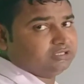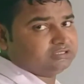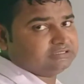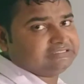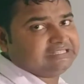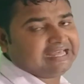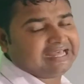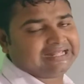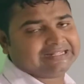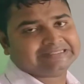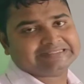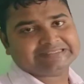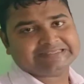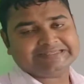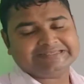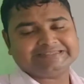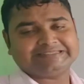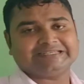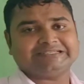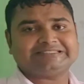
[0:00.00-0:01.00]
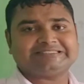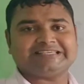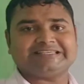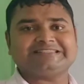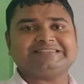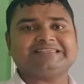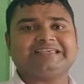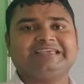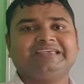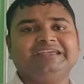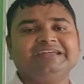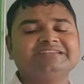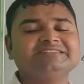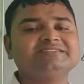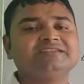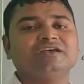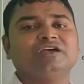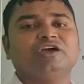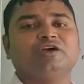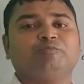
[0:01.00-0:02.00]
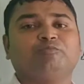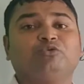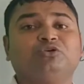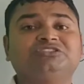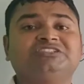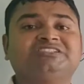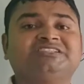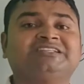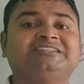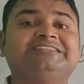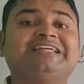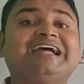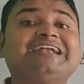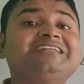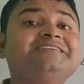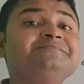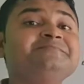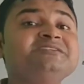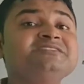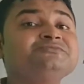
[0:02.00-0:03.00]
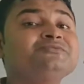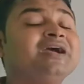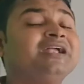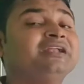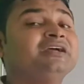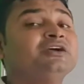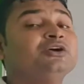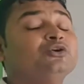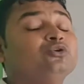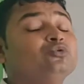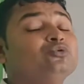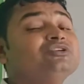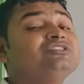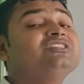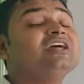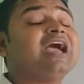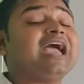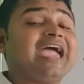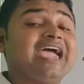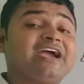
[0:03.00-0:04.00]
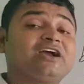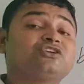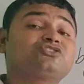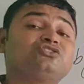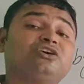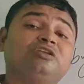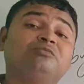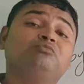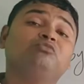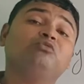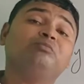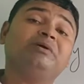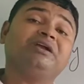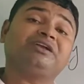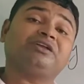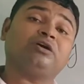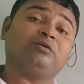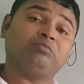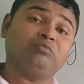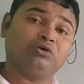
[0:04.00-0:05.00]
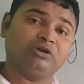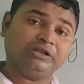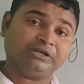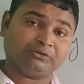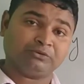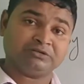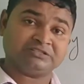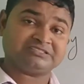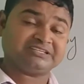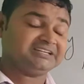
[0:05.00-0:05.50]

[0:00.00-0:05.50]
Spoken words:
That means what? With the actual movement of molecules.